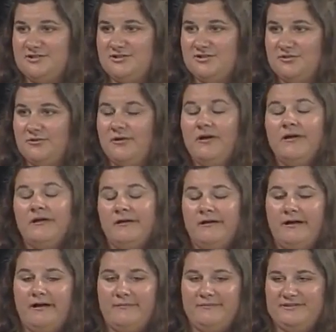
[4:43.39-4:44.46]
do
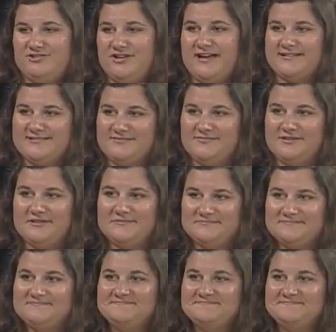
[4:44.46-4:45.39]
up in Jacksonville.